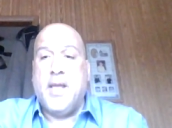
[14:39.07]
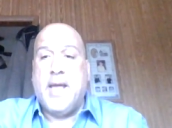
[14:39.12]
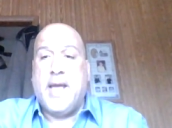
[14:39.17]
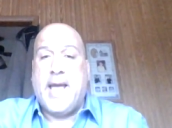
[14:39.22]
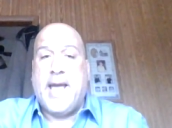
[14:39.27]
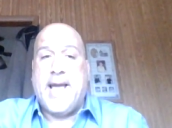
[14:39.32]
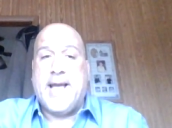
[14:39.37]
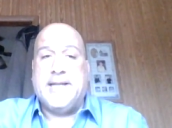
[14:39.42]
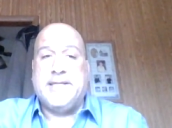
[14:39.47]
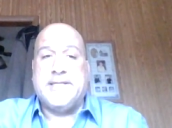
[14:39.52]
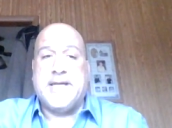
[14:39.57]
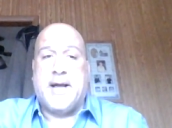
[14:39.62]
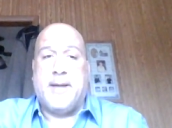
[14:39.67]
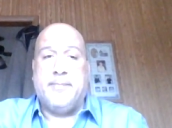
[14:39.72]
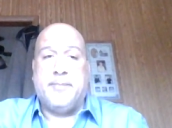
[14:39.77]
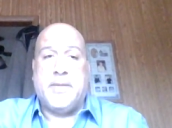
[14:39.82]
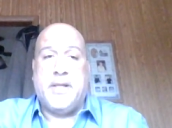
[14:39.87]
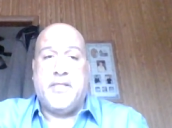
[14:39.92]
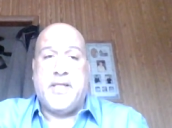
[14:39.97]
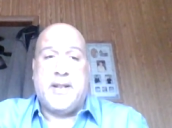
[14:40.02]
and
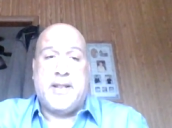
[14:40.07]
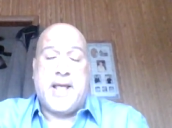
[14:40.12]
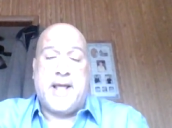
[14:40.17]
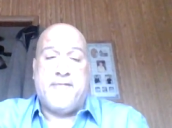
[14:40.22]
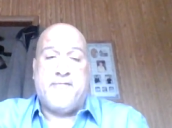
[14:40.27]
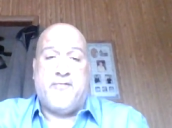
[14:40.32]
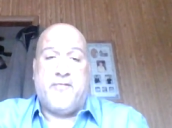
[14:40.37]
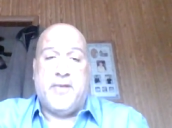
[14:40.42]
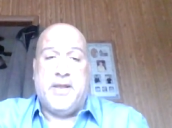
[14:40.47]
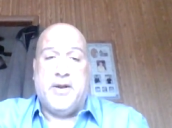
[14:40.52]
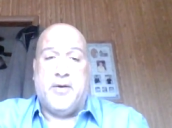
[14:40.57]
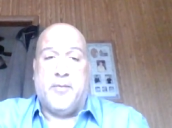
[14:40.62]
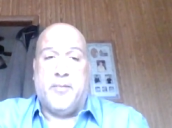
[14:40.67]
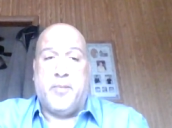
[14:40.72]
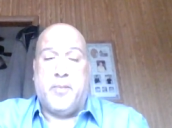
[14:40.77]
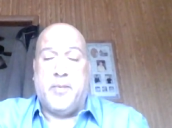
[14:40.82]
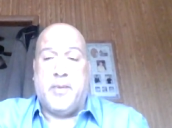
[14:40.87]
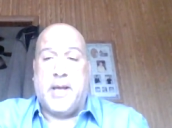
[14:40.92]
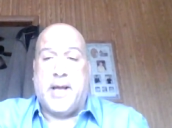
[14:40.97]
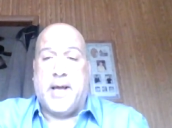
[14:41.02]
then
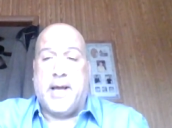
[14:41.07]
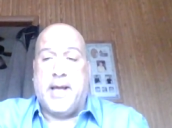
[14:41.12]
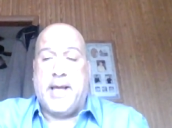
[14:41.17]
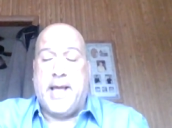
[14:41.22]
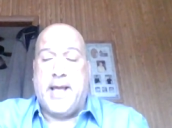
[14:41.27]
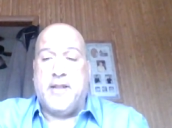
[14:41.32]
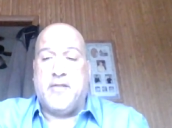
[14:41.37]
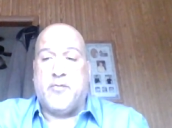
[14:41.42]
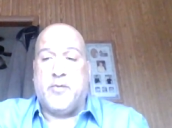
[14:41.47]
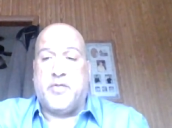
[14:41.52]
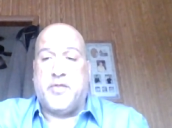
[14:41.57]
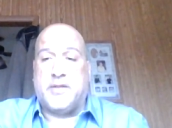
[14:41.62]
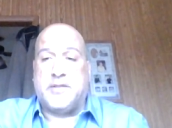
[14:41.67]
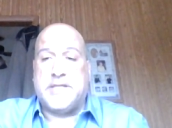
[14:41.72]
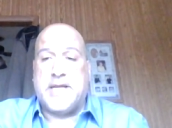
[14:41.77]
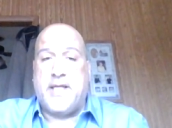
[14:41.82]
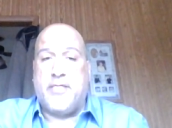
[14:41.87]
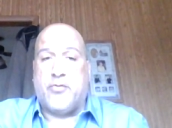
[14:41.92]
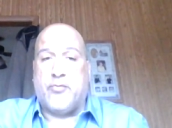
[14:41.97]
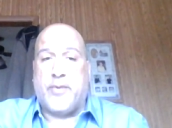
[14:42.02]
that ends with the
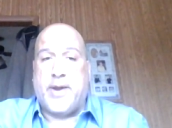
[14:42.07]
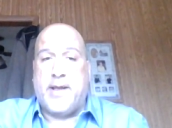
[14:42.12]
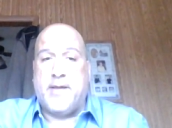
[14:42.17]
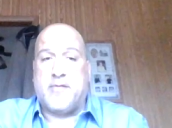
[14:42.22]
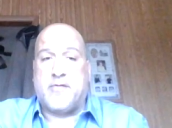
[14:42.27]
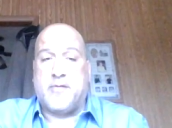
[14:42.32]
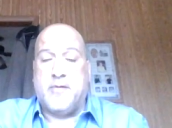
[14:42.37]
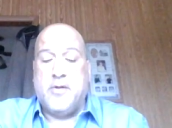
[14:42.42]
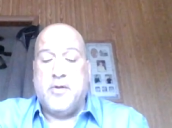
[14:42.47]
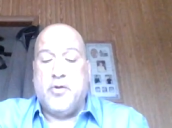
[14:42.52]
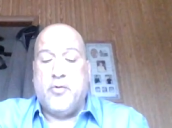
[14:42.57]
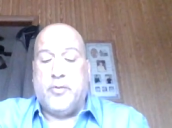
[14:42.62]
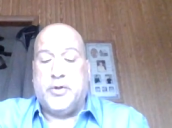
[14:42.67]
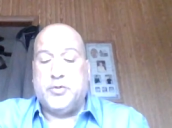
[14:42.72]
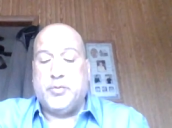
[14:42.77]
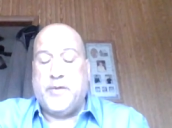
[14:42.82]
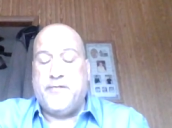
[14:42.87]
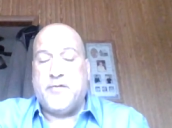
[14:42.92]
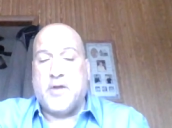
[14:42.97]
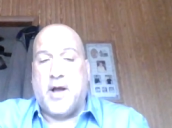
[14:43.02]
10th race,
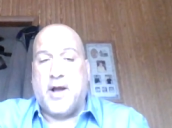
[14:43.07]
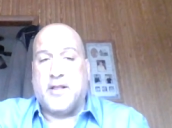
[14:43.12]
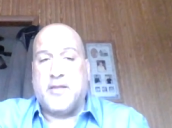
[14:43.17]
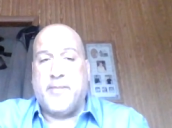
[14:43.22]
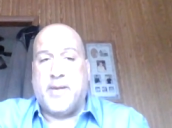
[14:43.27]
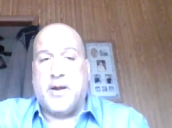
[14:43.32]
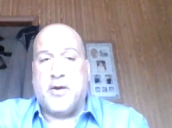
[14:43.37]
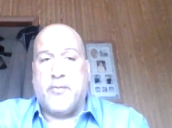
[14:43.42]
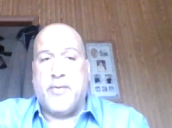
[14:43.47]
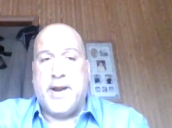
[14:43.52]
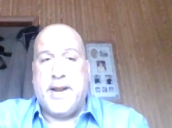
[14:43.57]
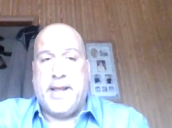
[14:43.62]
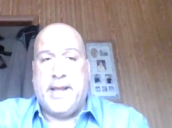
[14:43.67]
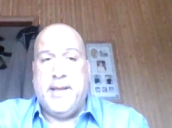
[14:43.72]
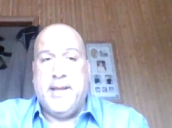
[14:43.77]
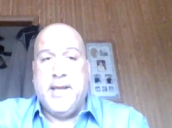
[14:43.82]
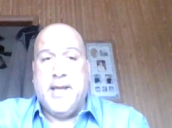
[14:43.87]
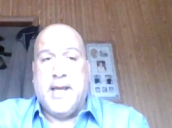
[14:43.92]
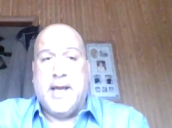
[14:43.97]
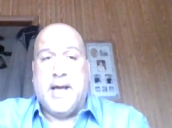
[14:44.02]
which we've talked about
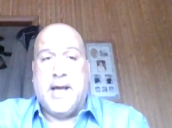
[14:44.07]
already.